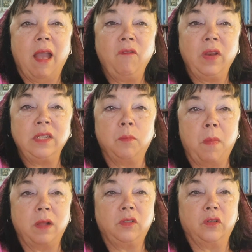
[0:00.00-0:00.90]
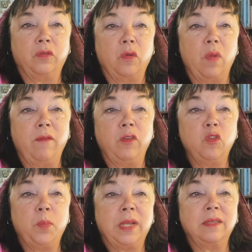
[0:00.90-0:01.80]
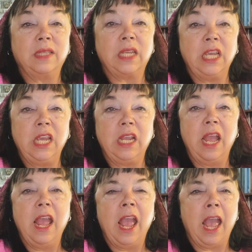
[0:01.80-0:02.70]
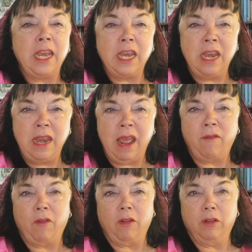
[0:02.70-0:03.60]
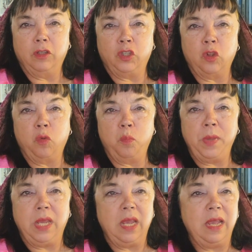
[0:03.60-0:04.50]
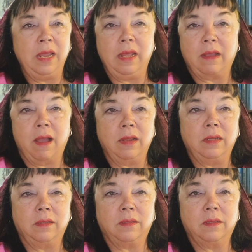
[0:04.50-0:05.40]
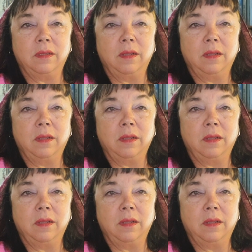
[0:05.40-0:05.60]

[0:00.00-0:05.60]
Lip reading: I fled to Monzer for refuge because the king had never shown me any kindness.